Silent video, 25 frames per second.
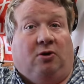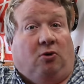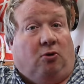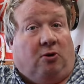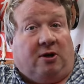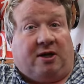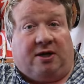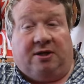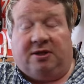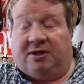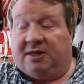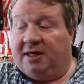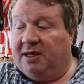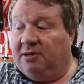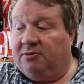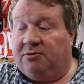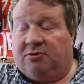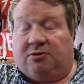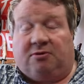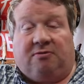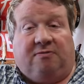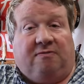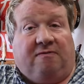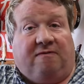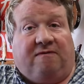Organ
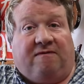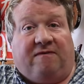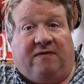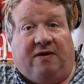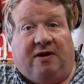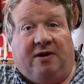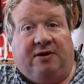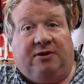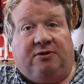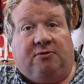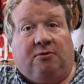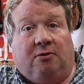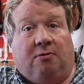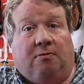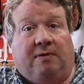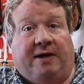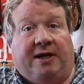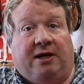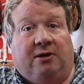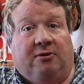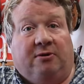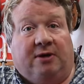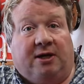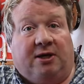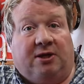sounds fine through a
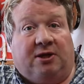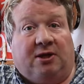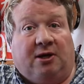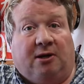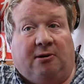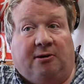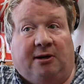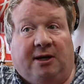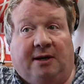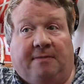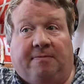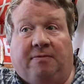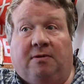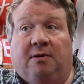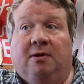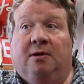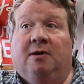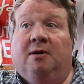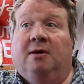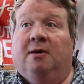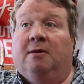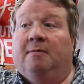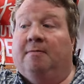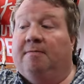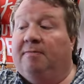regular guitar amp.
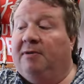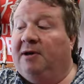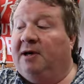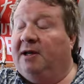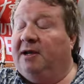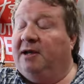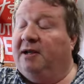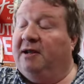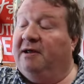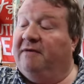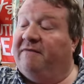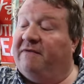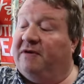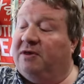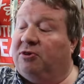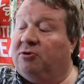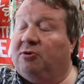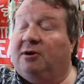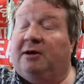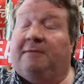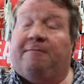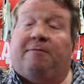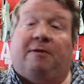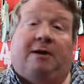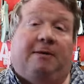But if I
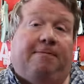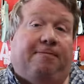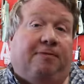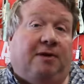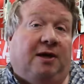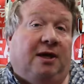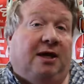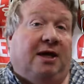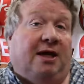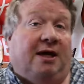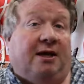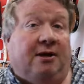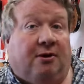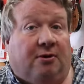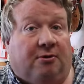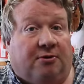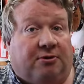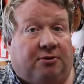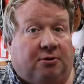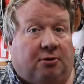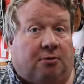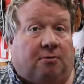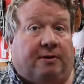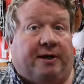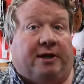try to play piano
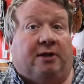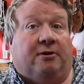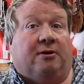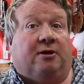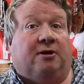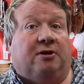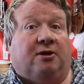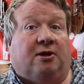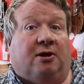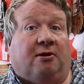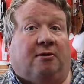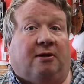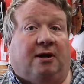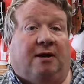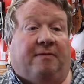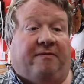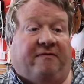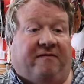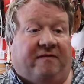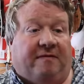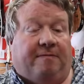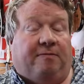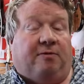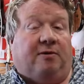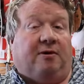through a regular guitar amp,
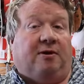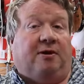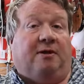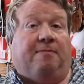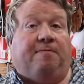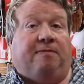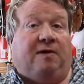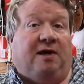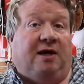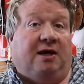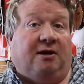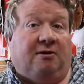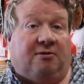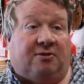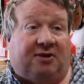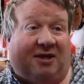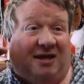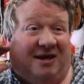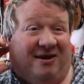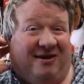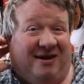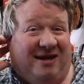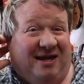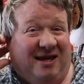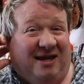if I put on the piano
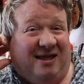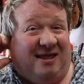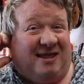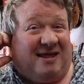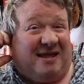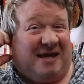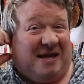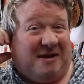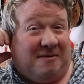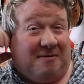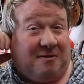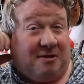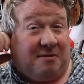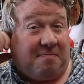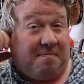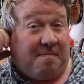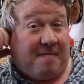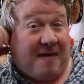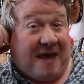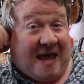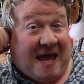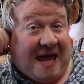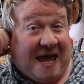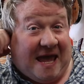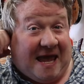sound, it sounds
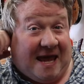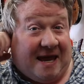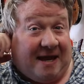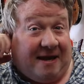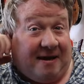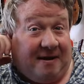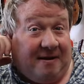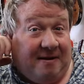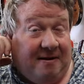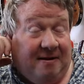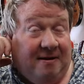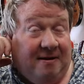bad.